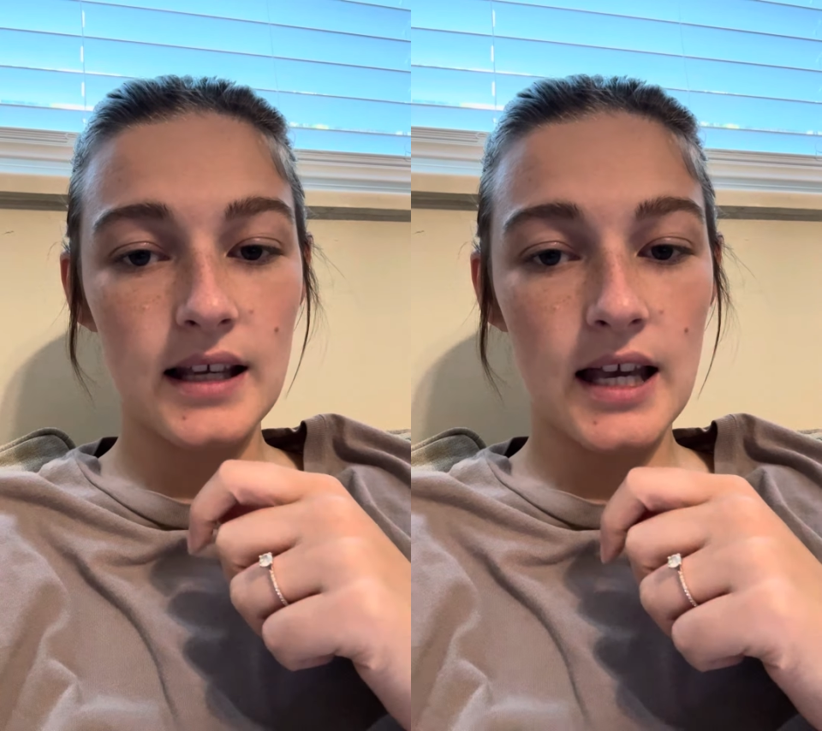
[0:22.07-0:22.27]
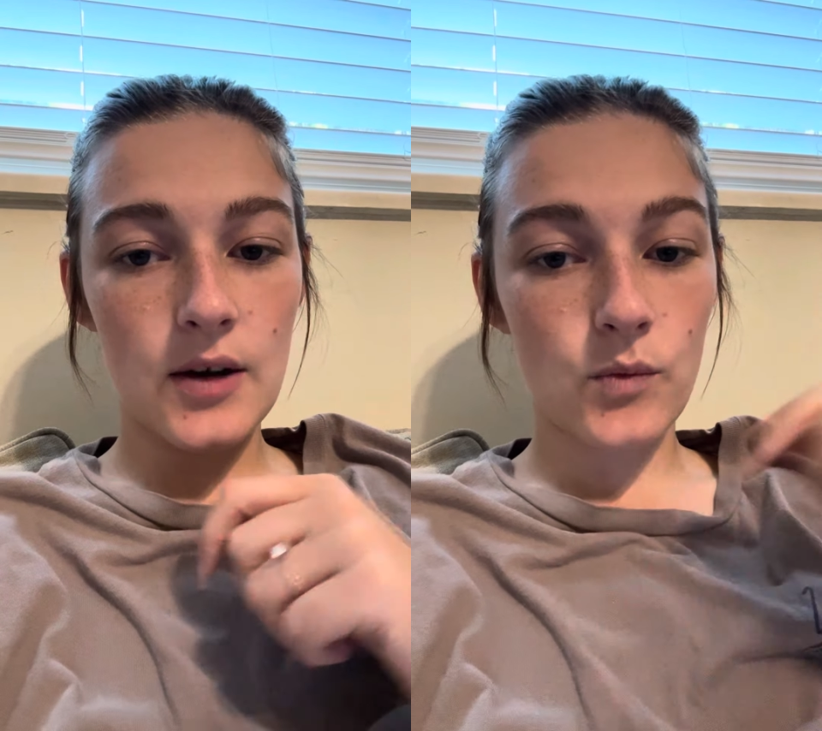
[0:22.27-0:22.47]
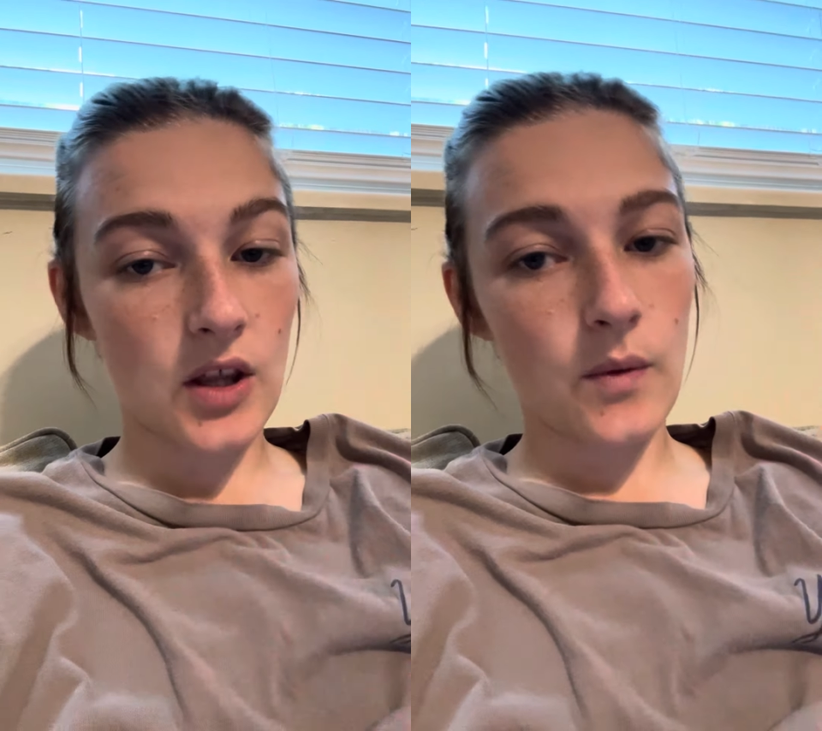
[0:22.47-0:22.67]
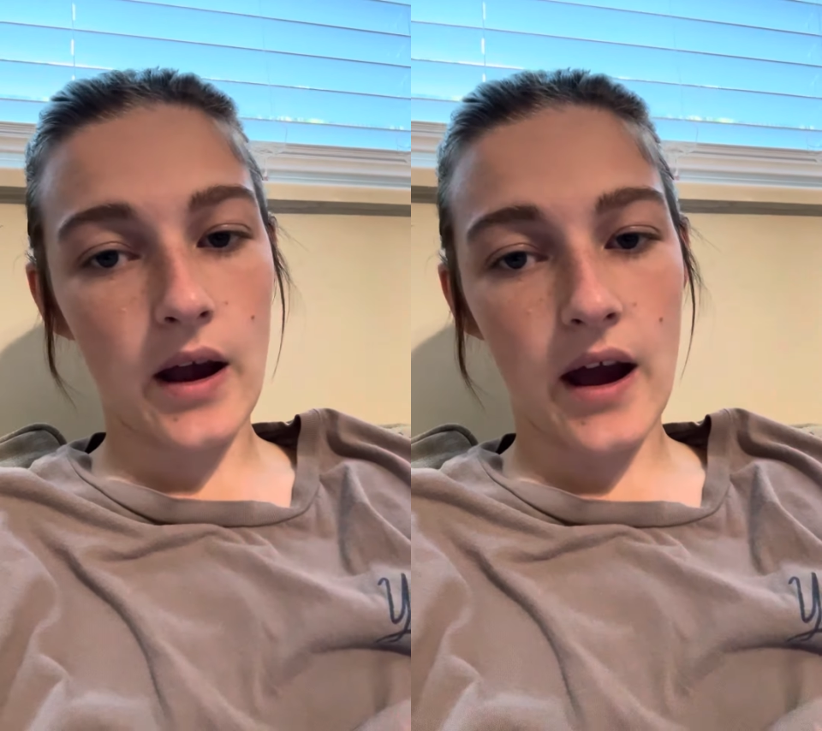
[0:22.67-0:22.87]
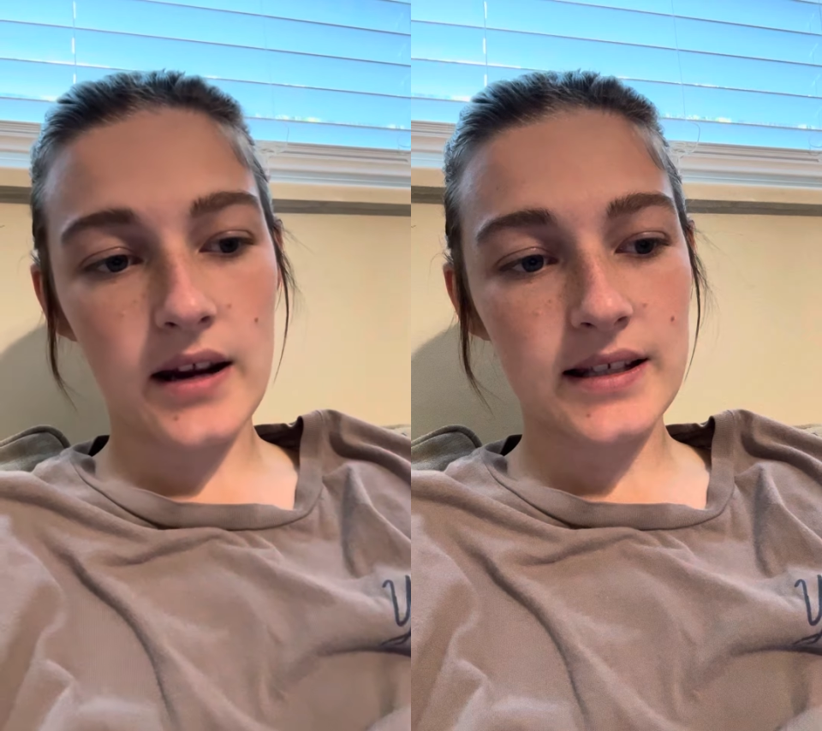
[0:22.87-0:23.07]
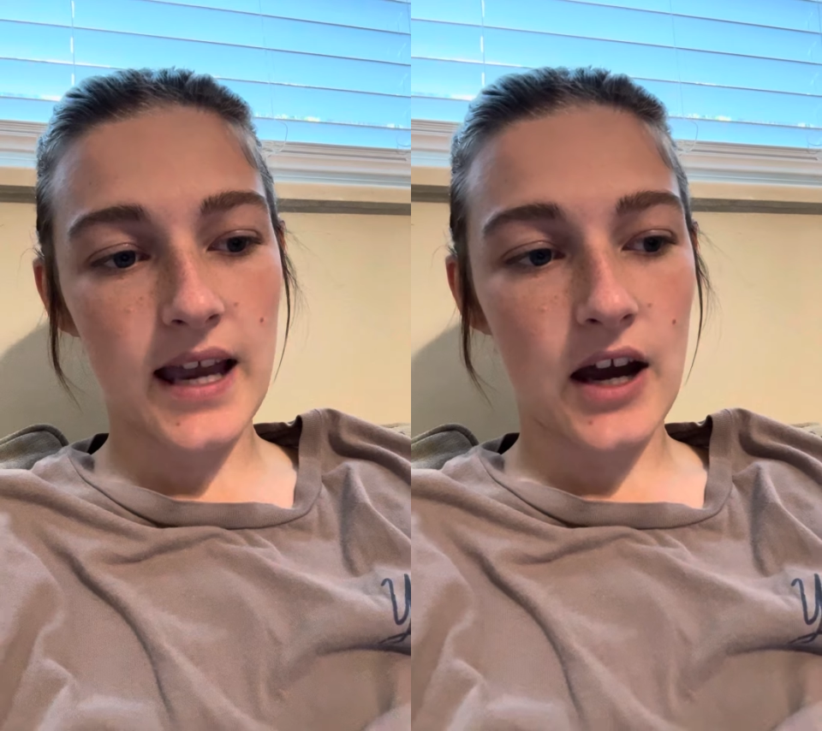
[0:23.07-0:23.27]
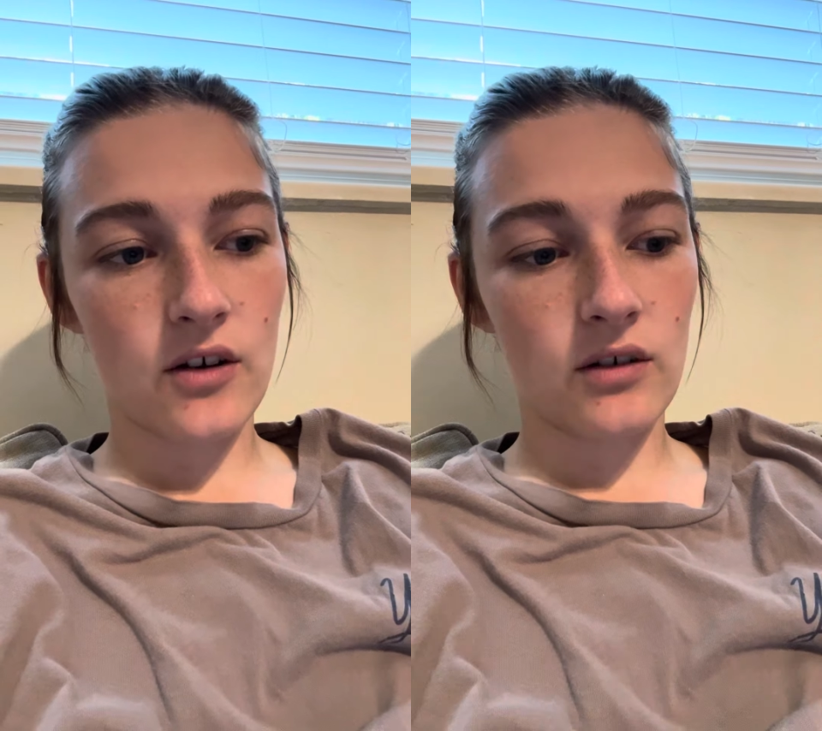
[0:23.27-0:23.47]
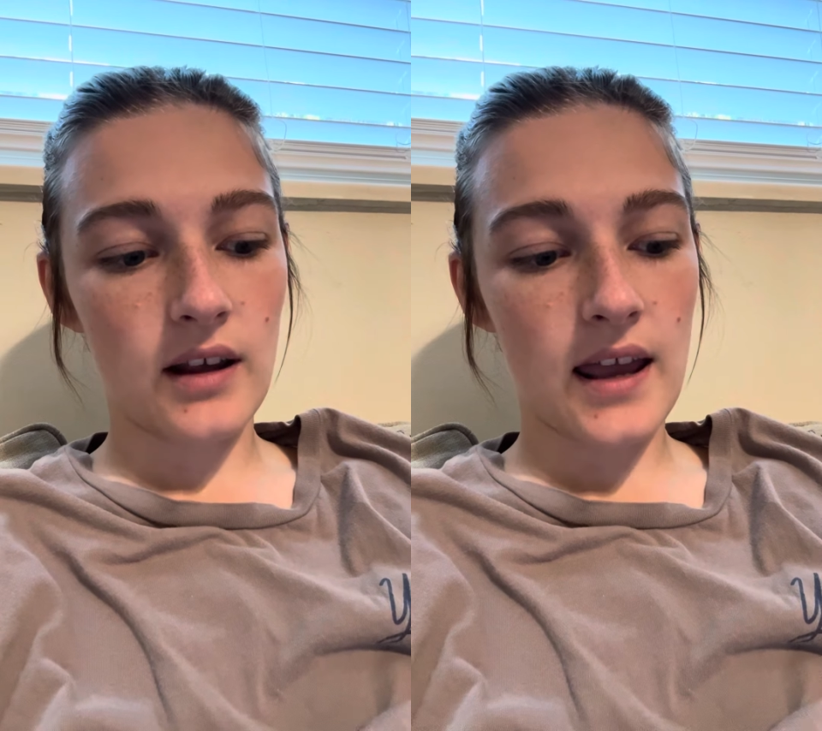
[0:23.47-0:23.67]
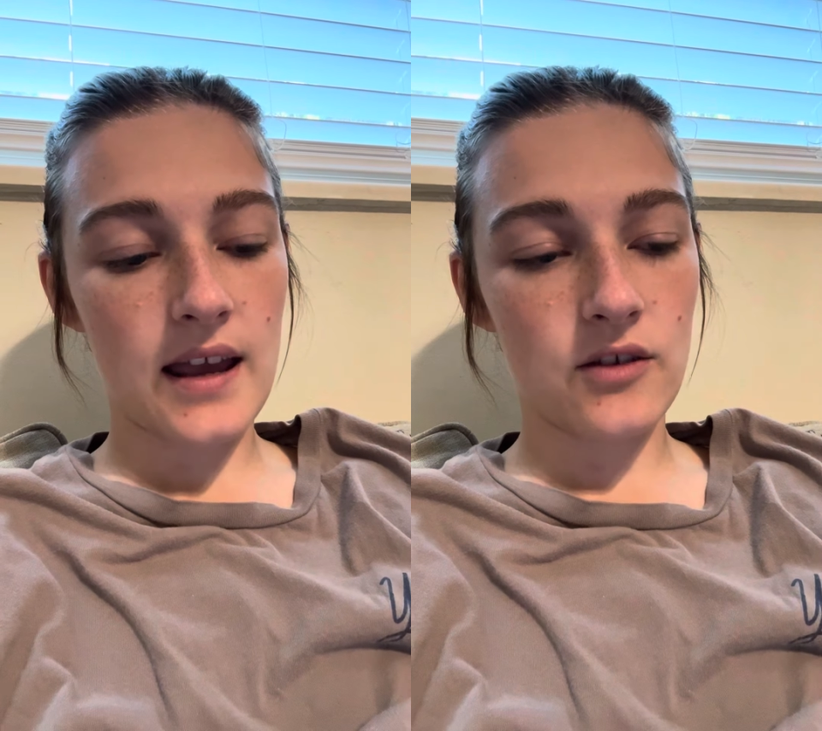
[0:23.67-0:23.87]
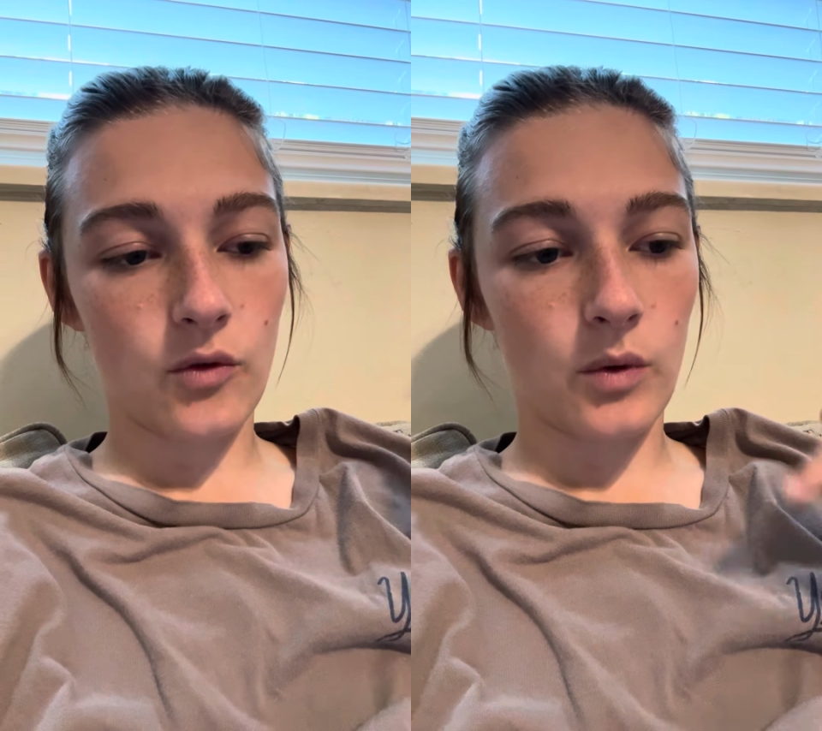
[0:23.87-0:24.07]
um, when they went out of town
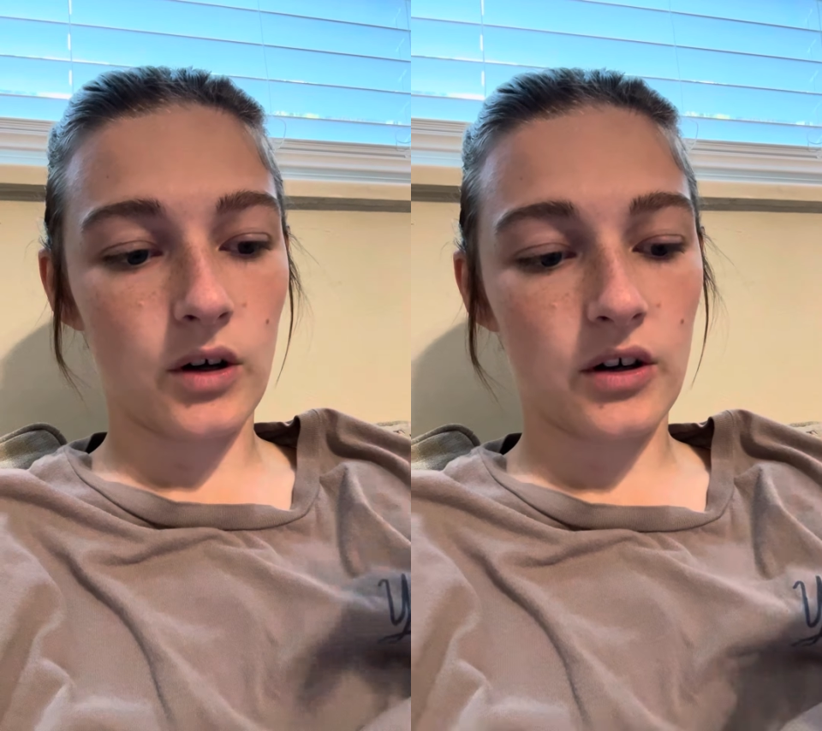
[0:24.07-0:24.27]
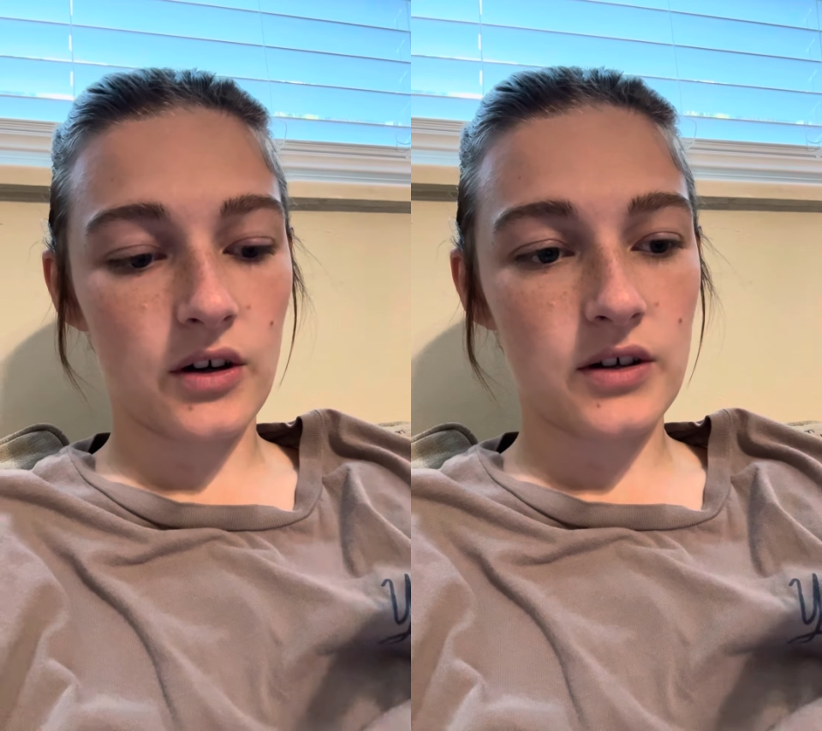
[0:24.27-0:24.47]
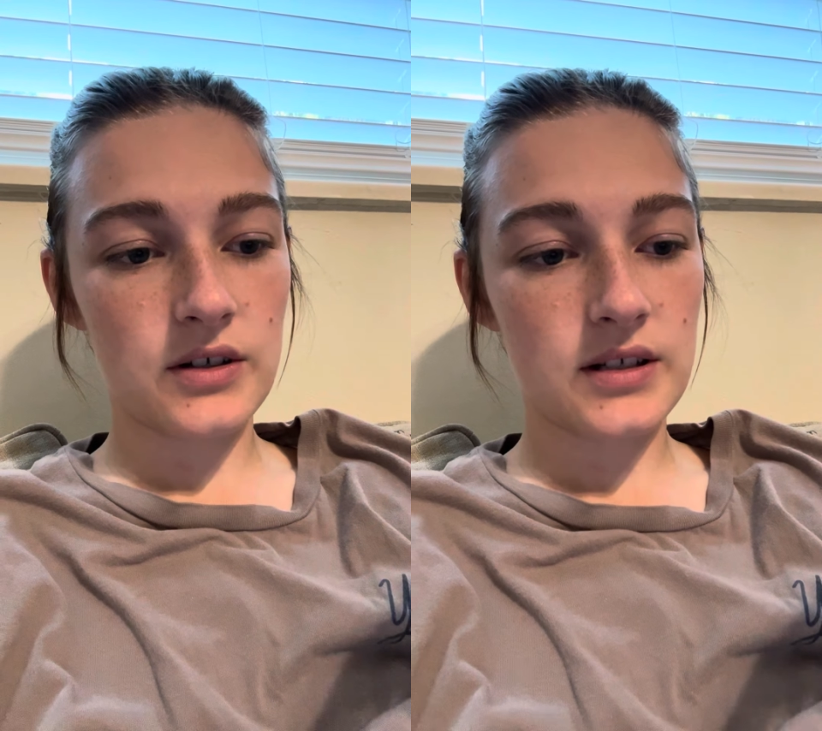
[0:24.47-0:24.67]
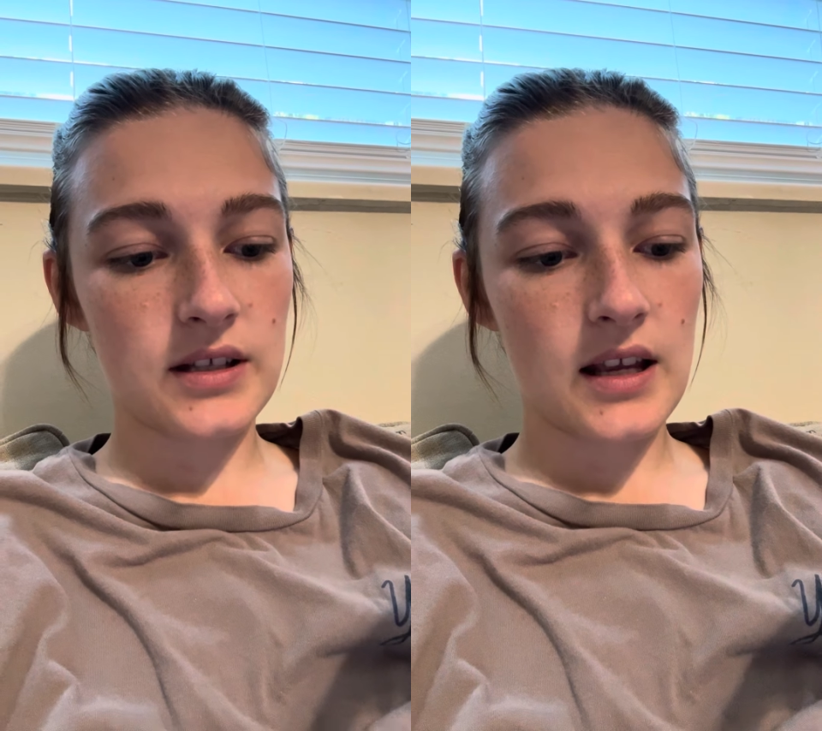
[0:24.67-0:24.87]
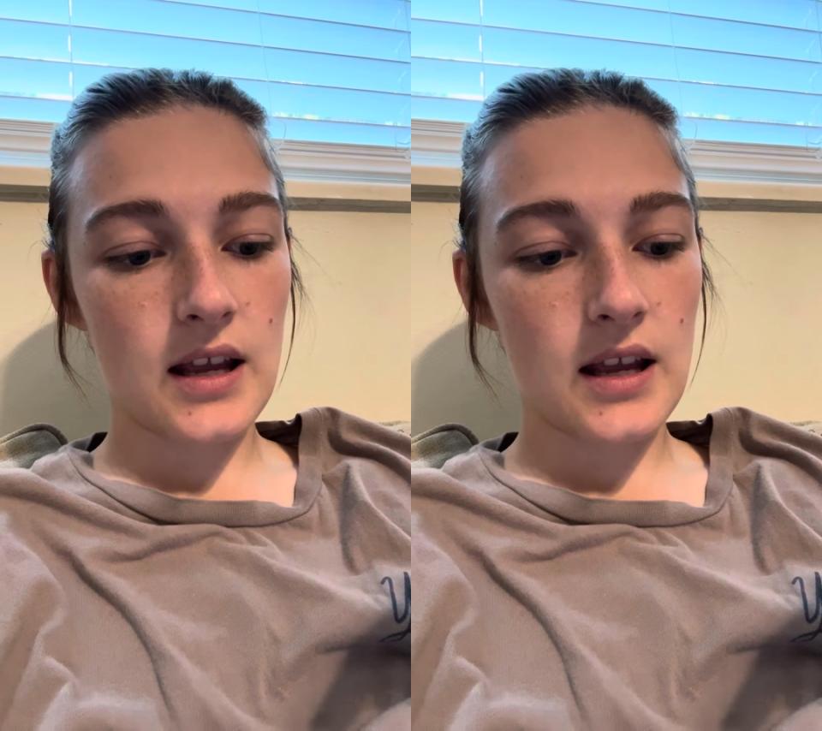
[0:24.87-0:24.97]
and the workers,